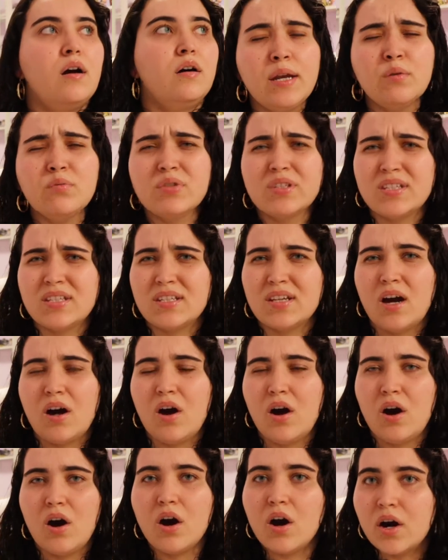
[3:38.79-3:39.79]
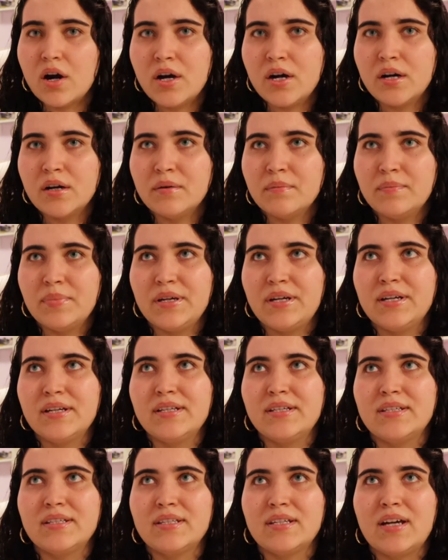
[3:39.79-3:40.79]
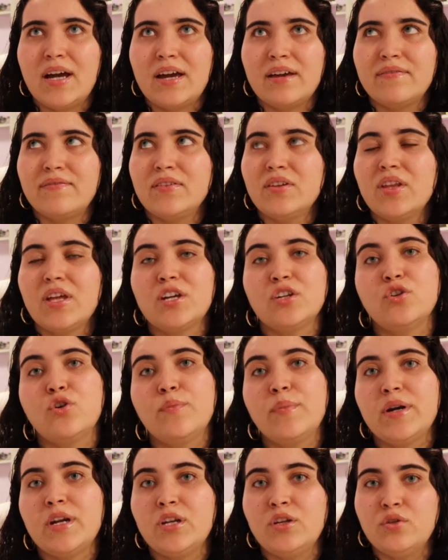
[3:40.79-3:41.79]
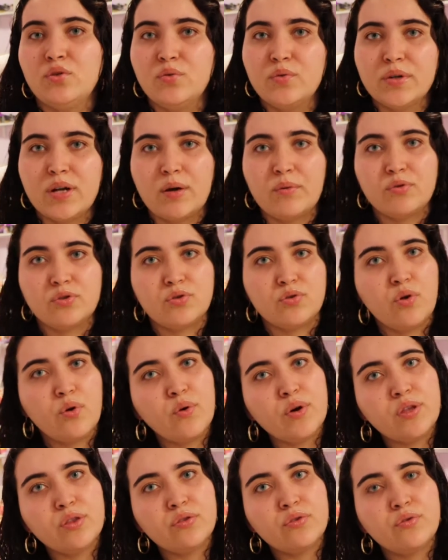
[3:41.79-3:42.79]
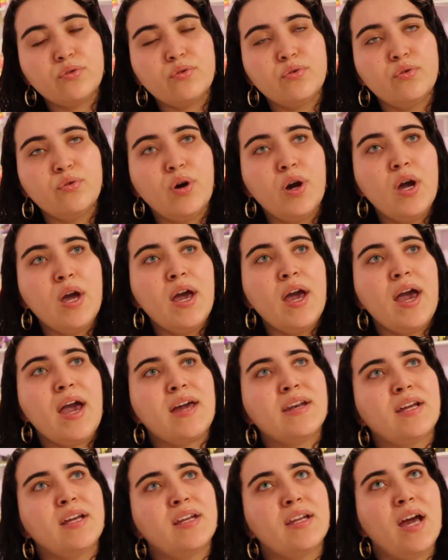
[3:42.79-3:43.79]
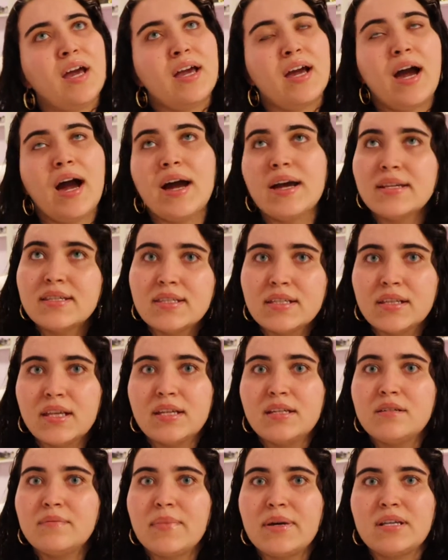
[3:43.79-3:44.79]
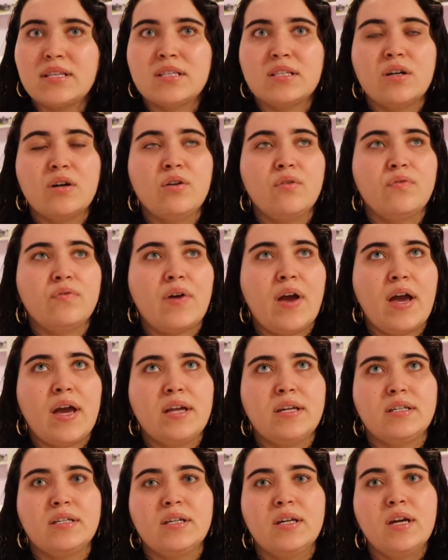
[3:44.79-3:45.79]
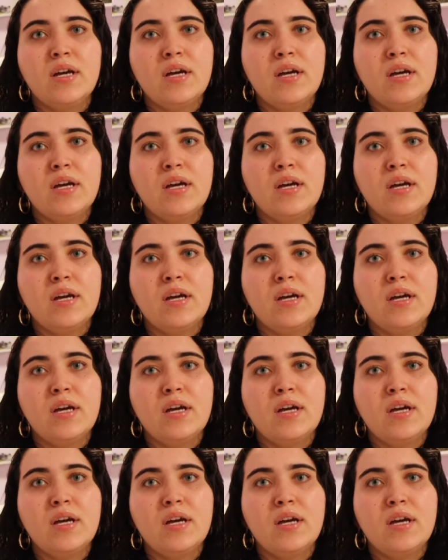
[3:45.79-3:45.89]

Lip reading: It was hard because I feel like nobody knew what I was going through, and I isolated myself. And